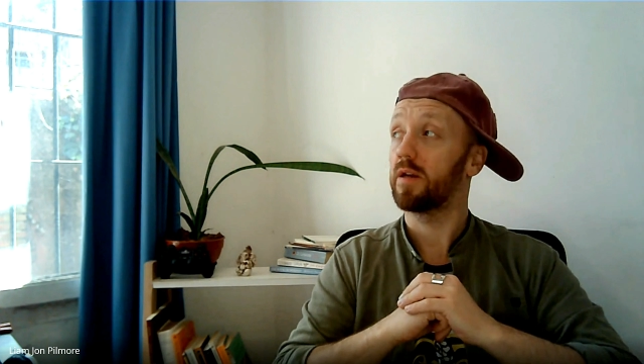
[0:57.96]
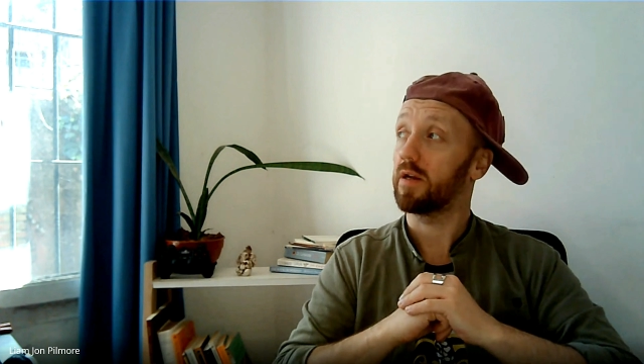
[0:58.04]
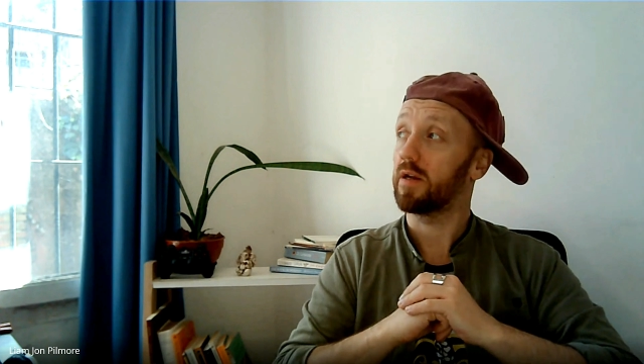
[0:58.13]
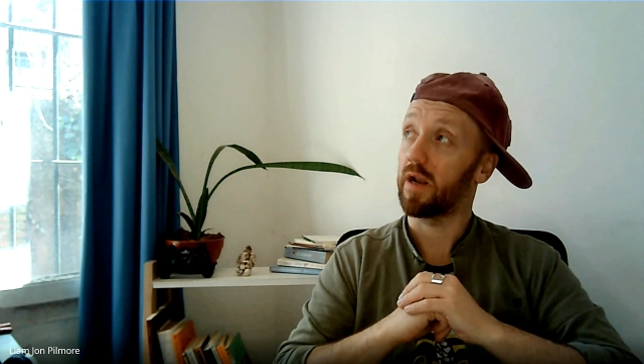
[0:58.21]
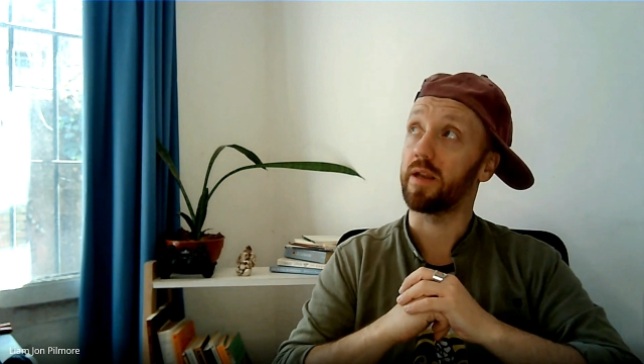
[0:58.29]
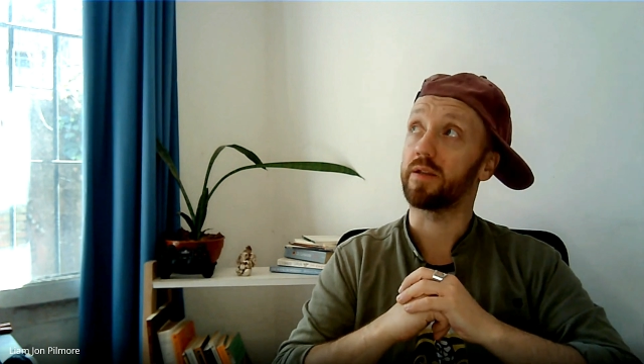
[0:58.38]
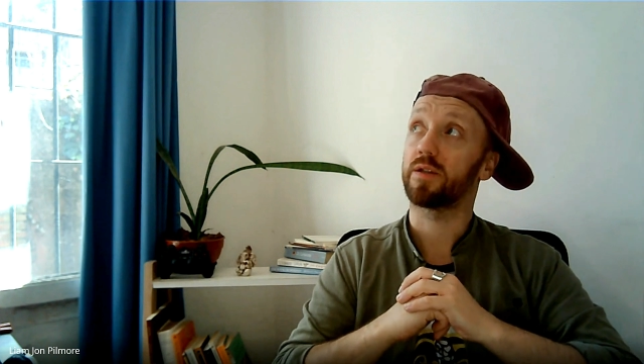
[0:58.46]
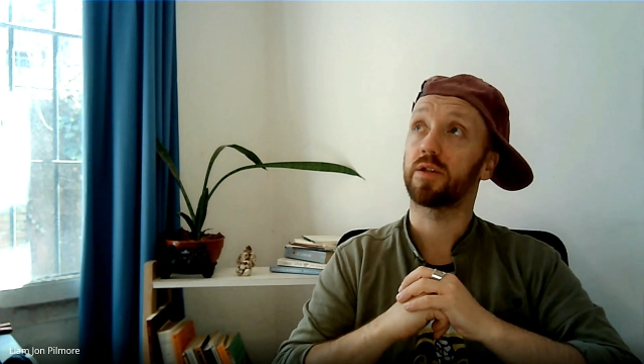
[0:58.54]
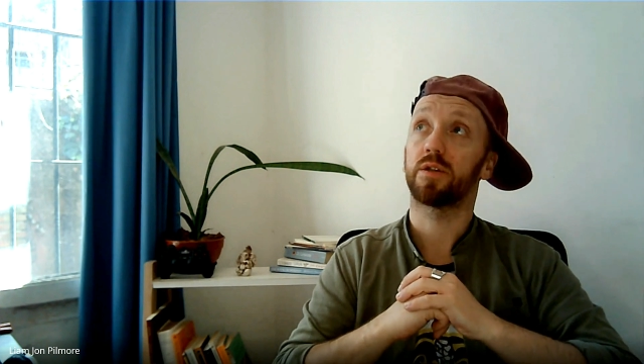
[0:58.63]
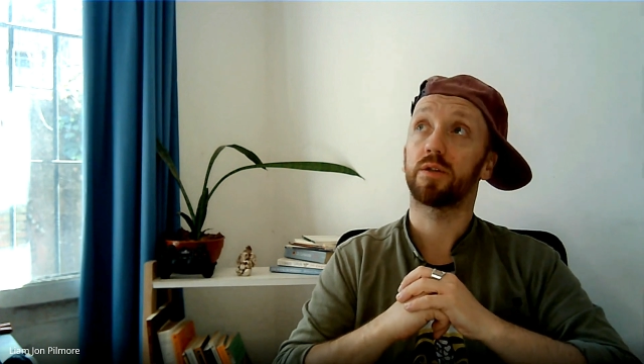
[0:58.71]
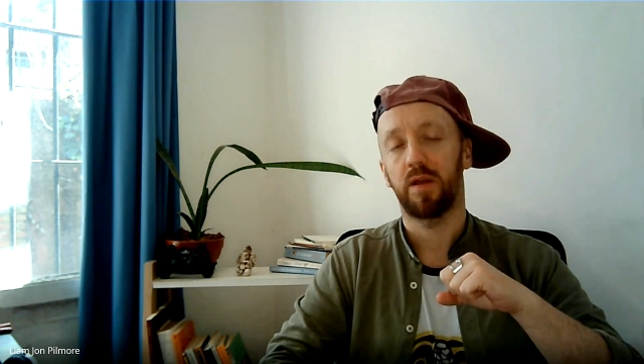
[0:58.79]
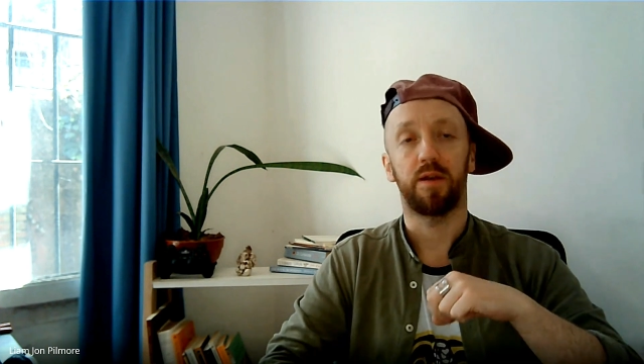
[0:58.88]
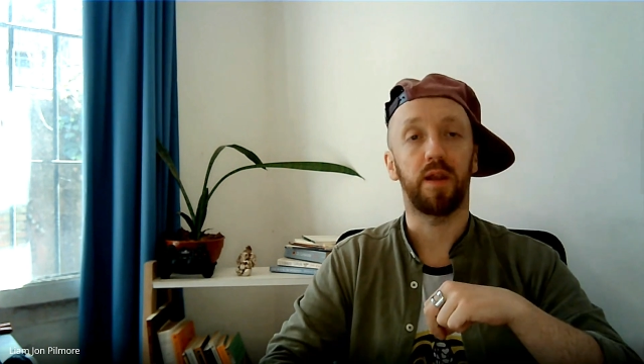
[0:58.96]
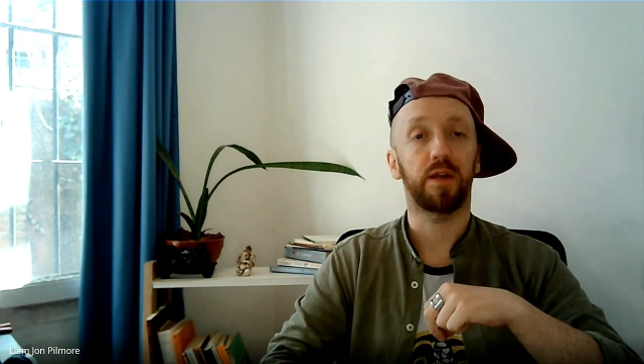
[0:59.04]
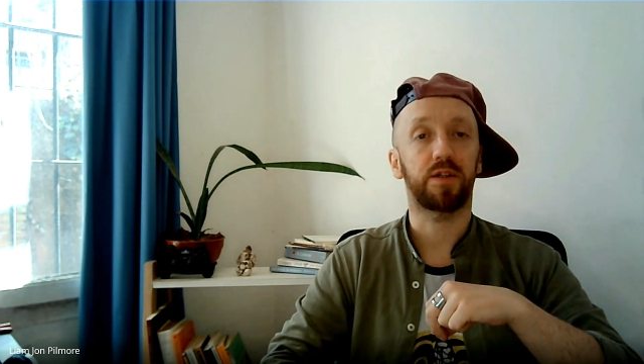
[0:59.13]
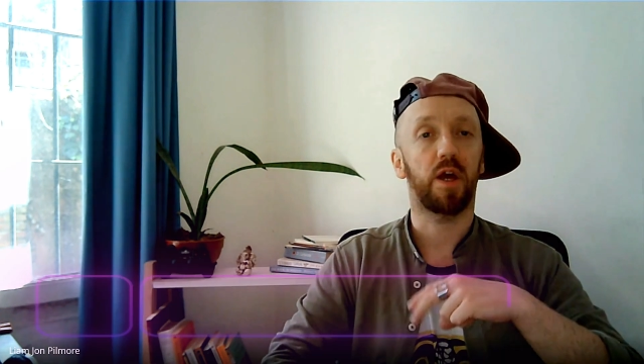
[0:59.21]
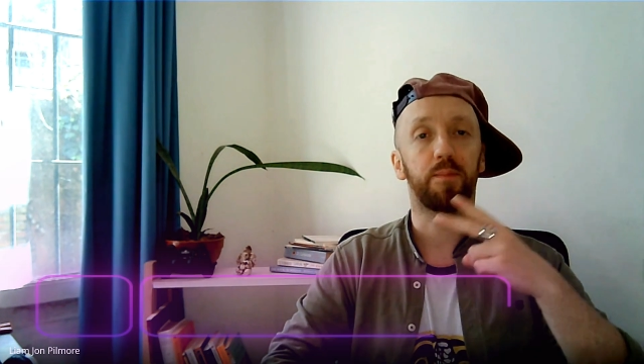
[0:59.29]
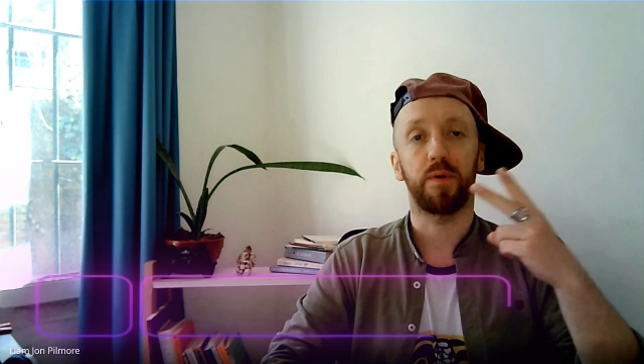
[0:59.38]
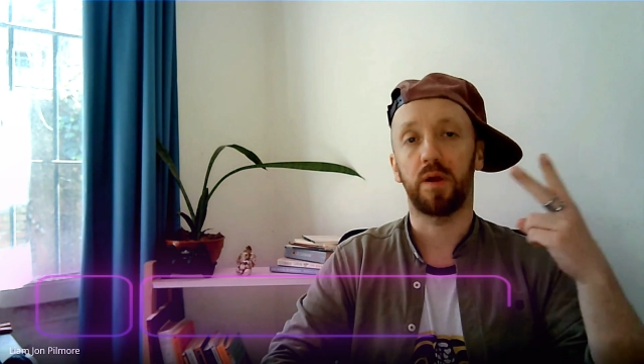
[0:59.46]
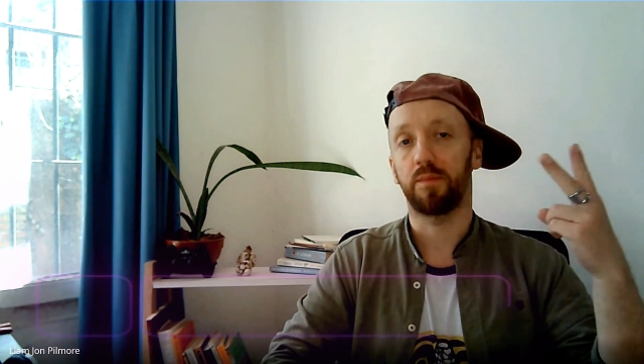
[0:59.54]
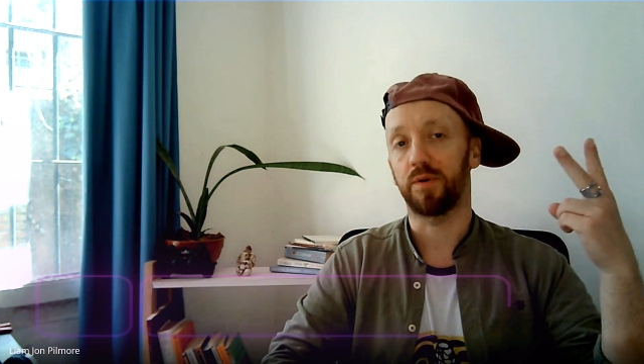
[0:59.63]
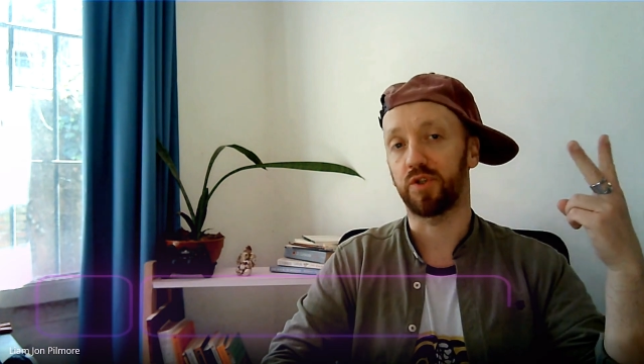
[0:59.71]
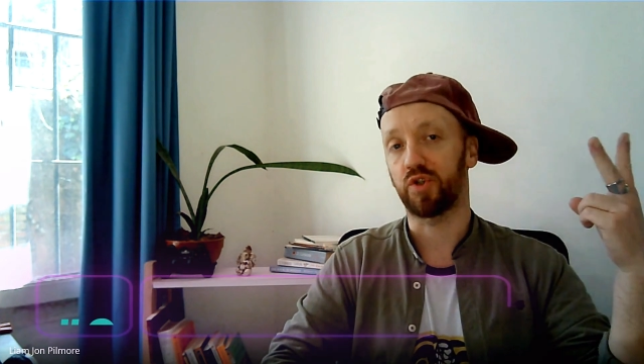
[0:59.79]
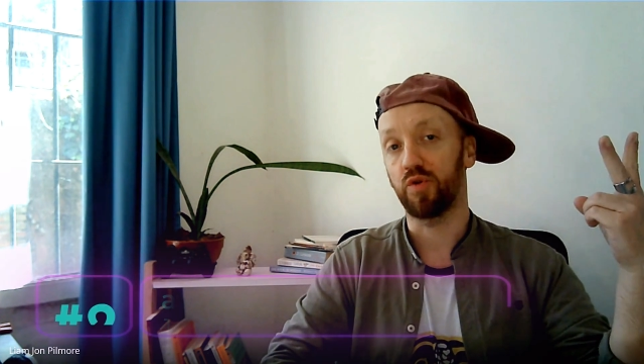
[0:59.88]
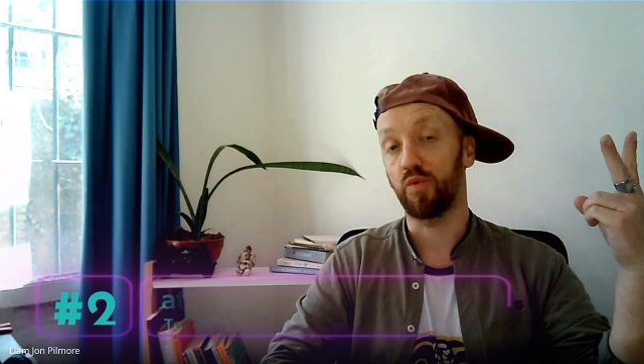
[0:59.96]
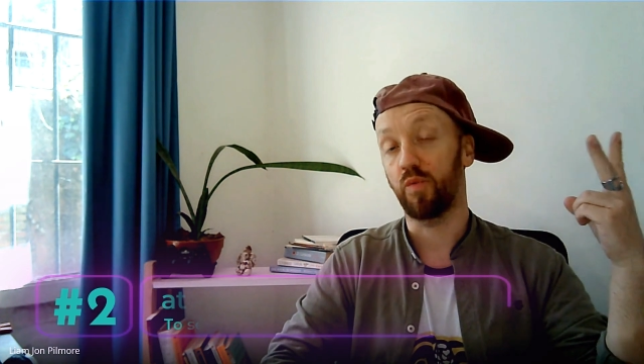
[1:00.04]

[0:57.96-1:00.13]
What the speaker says: glance. Next up, number 2,